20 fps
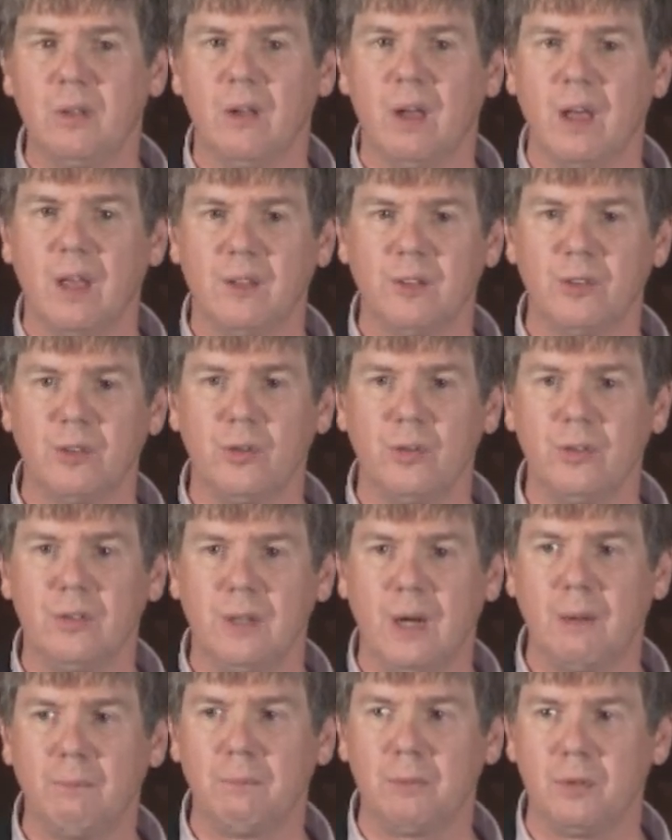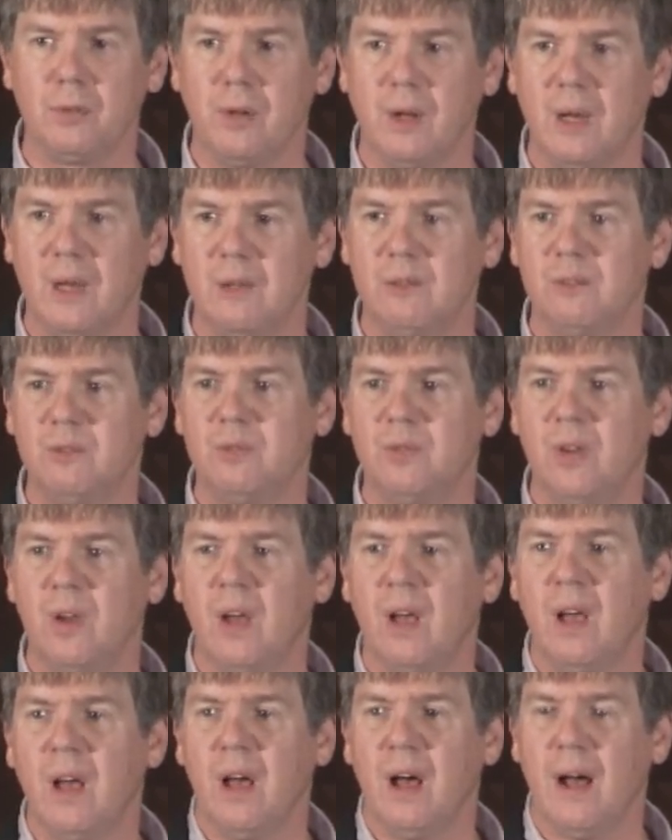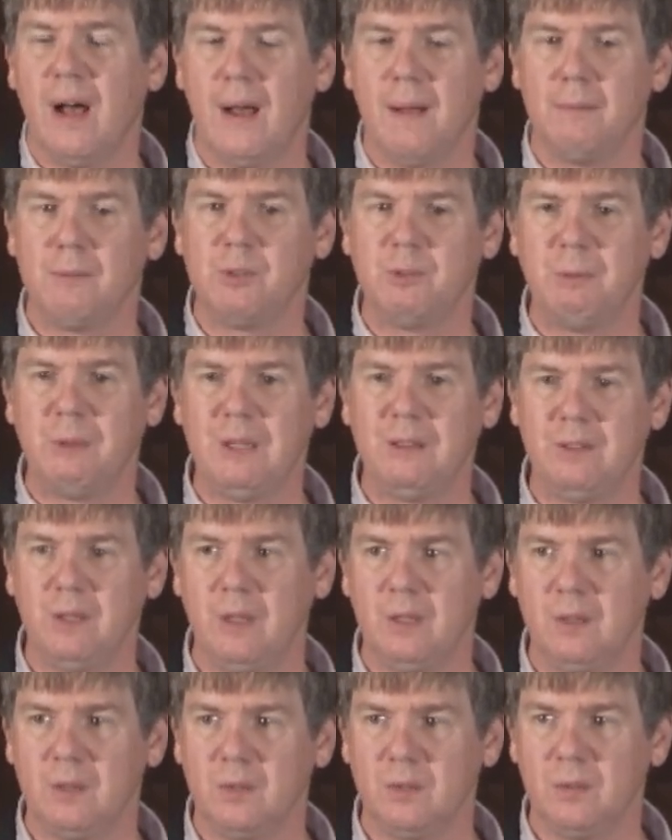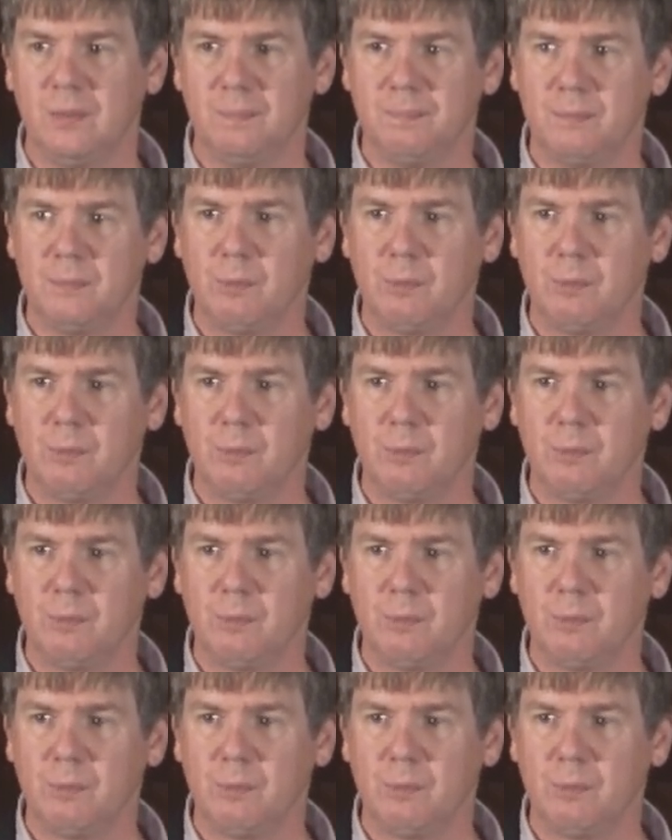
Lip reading: a certain number of species